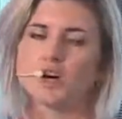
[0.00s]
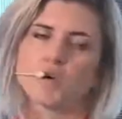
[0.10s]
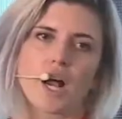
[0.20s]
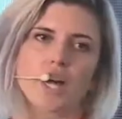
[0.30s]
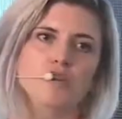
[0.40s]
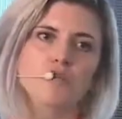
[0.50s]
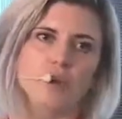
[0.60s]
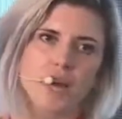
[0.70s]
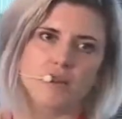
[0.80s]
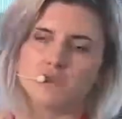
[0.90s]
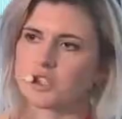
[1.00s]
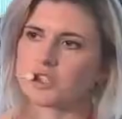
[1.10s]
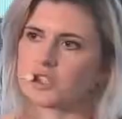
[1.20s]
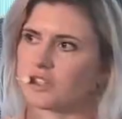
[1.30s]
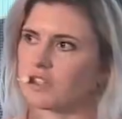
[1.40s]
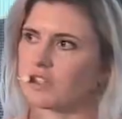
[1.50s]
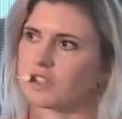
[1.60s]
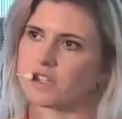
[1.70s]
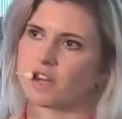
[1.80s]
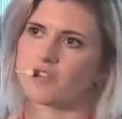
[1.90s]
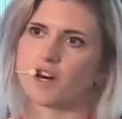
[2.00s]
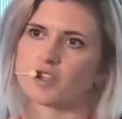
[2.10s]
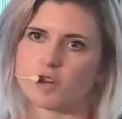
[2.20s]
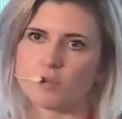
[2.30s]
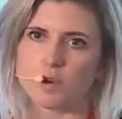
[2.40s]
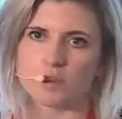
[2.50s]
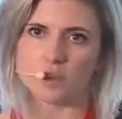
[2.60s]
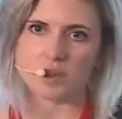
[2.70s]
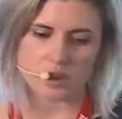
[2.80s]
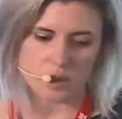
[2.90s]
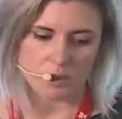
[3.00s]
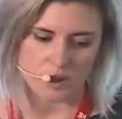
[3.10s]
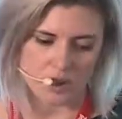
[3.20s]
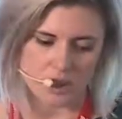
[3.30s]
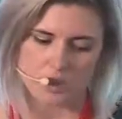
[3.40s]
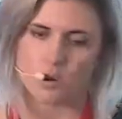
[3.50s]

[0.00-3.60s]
what kind of behavior you're incentivizing people in the community,